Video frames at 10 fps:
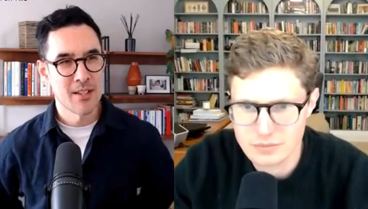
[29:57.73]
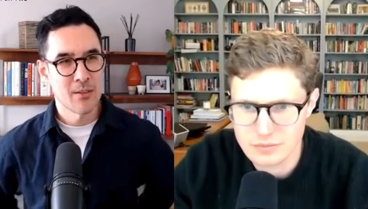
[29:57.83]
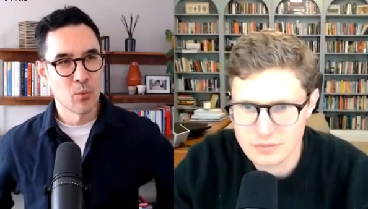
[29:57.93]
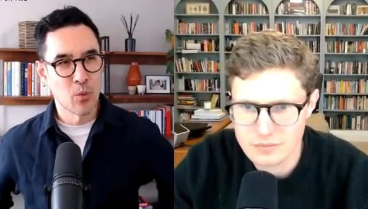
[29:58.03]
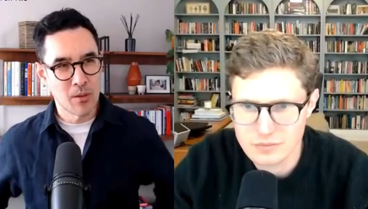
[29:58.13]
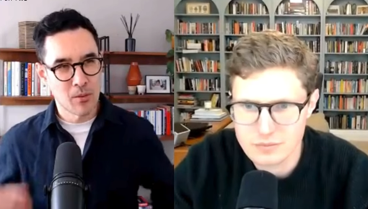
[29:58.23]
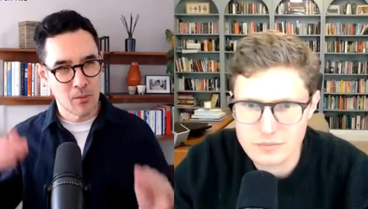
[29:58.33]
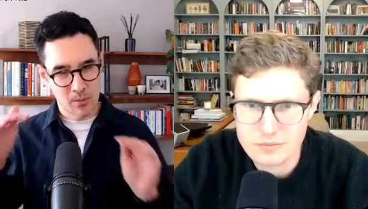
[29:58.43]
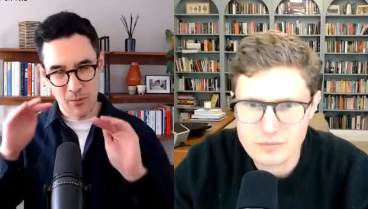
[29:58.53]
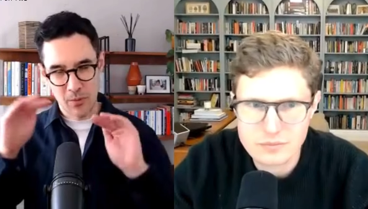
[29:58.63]
Speaker 1: What
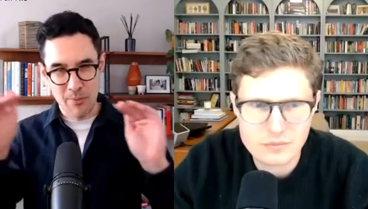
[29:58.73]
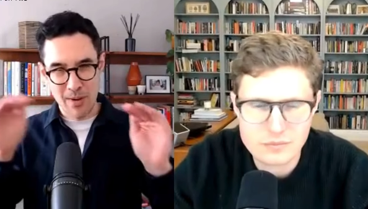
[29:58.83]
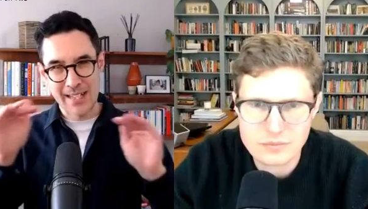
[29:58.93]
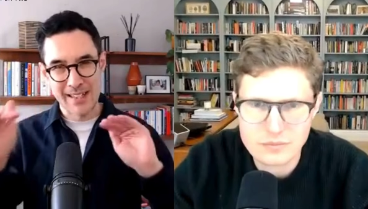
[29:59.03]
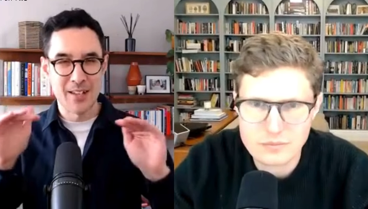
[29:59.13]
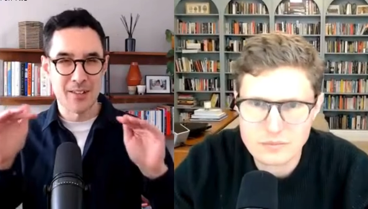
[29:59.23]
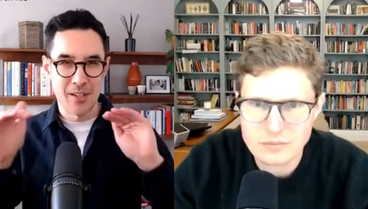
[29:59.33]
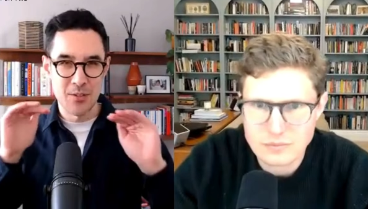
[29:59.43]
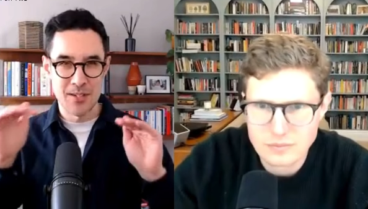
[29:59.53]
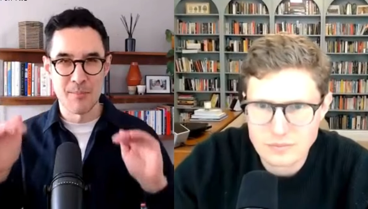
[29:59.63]
if we break that
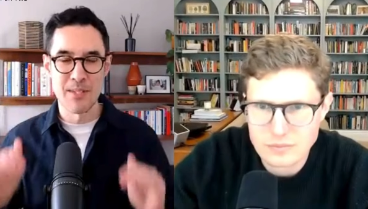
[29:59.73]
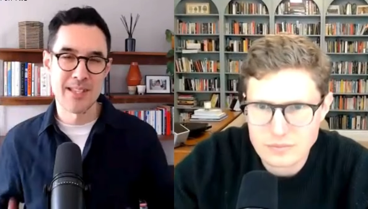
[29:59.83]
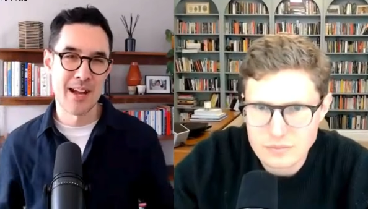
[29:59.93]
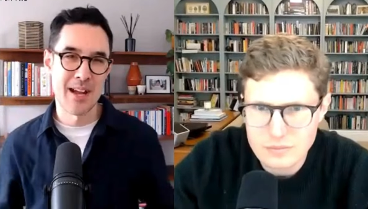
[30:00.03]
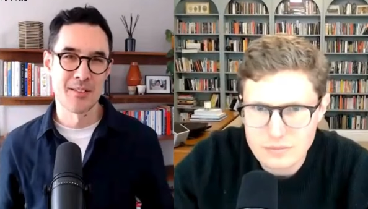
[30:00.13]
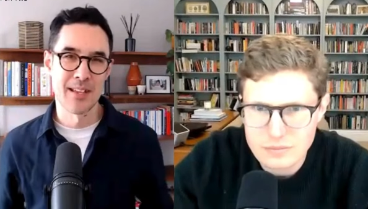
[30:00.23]
those numbers down